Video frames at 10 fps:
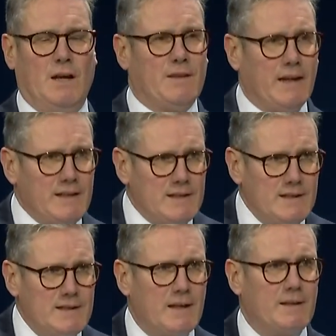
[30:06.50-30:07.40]
There is
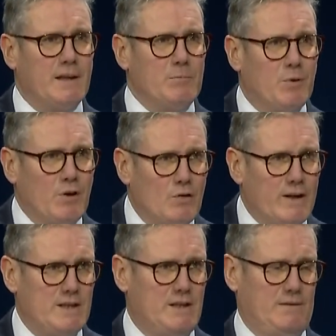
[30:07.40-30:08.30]
nothing
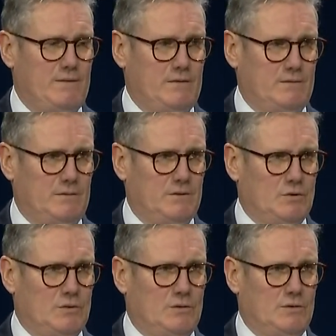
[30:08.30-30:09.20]
progressive
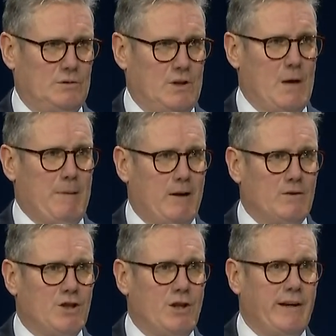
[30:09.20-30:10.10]

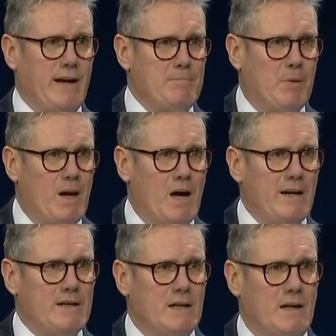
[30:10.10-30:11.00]
about turning a
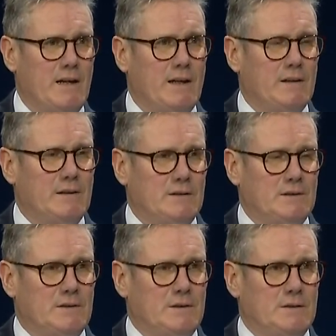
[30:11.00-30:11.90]
blind eye
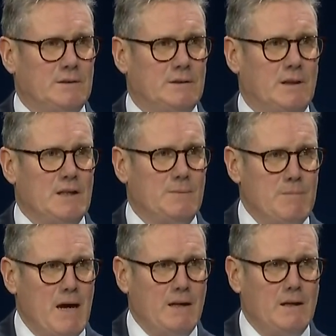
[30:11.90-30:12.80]
as
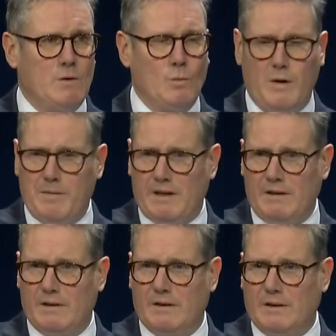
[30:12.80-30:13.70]
men,
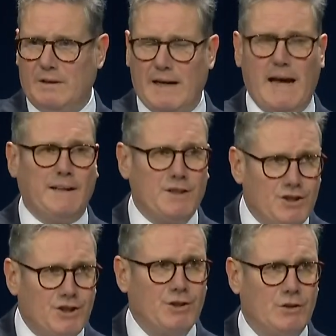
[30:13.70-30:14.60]
women, and
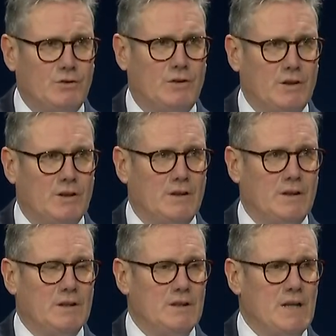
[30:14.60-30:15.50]
children
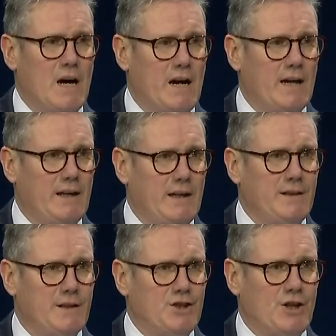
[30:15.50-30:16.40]
die
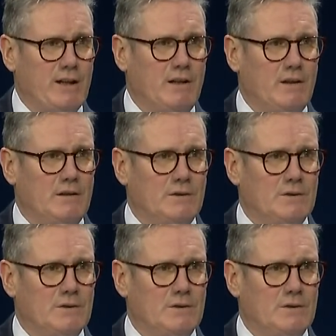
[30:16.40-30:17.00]
in the Channel.